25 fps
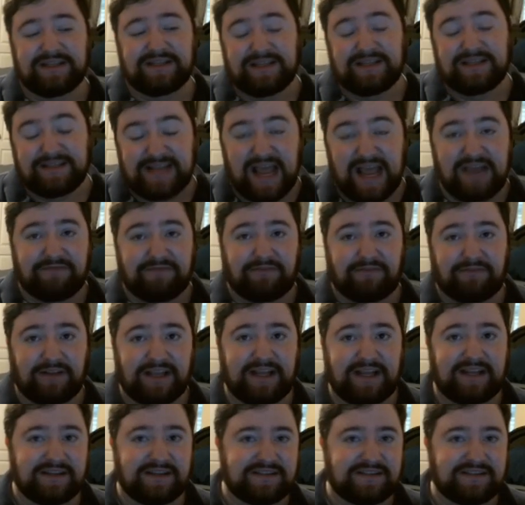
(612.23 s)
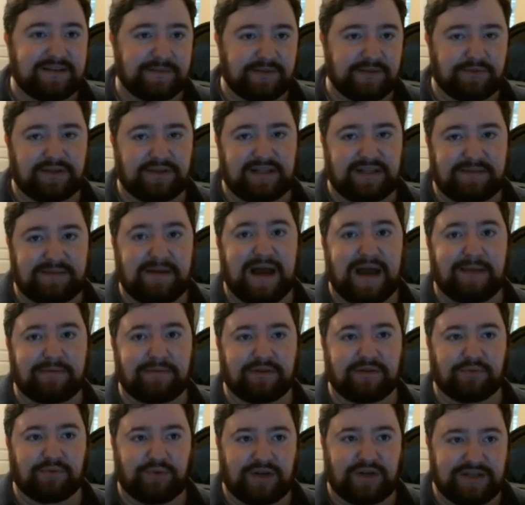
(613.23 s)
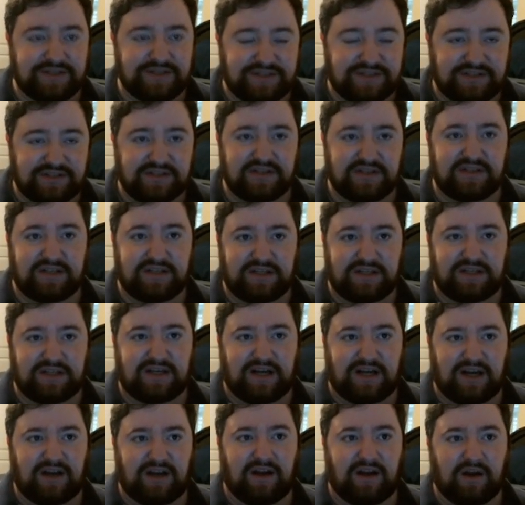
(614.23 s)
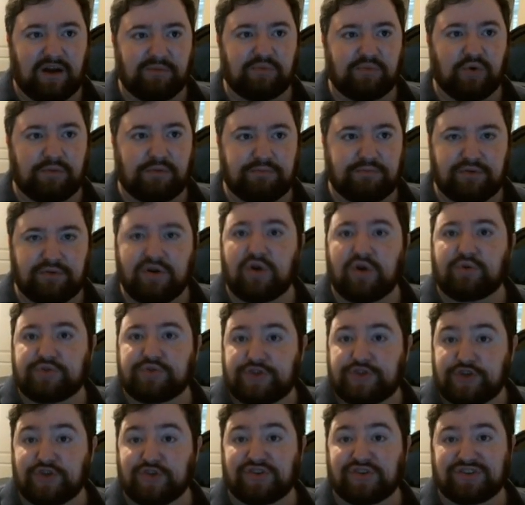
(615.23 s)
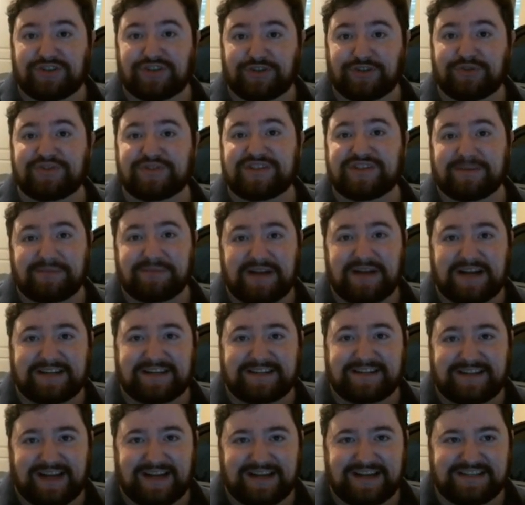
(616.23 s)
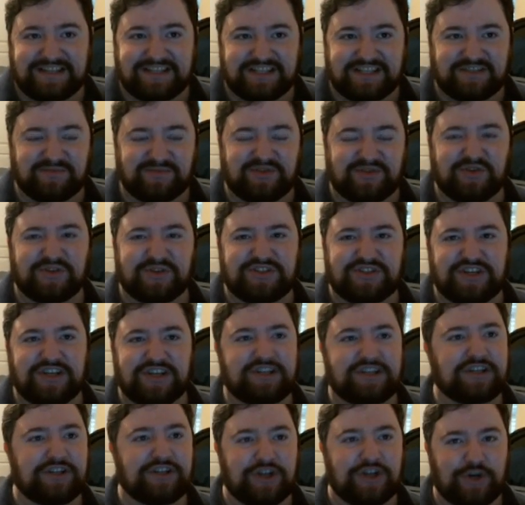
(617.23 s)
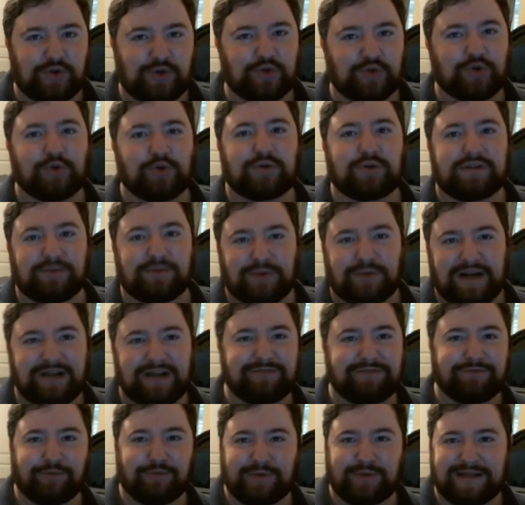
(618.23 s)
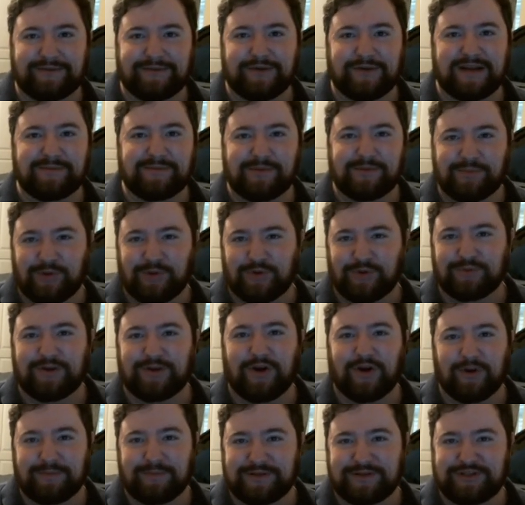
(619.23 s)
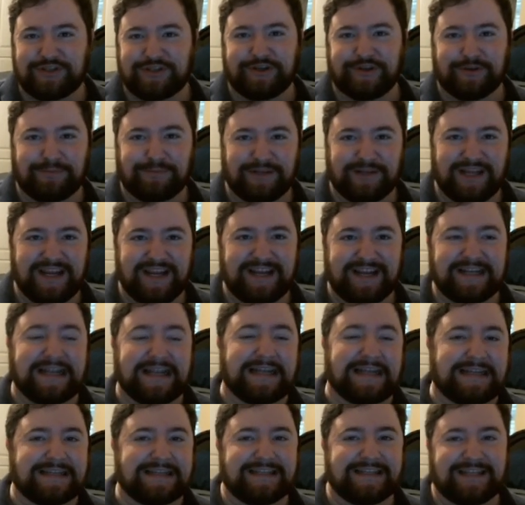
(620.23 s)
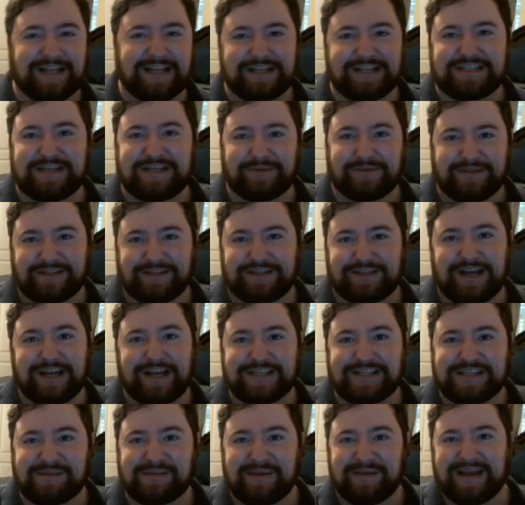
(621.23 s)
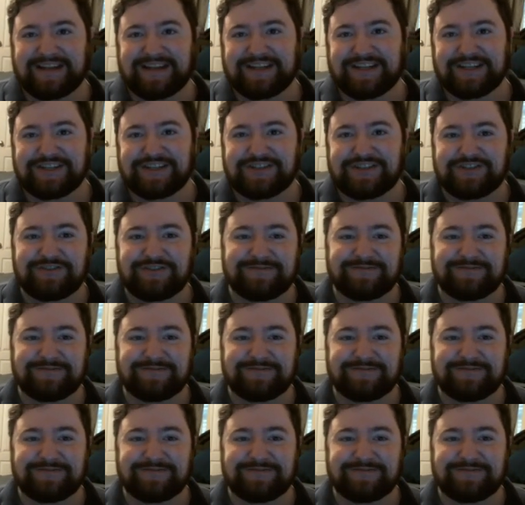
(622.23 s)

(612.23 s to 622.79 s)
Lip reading: thankfully, some of the really popular ones are more prone to include some kind of dice system. So it's good to know. Google around for whatever MMORPG you're playing and see what the dice command is.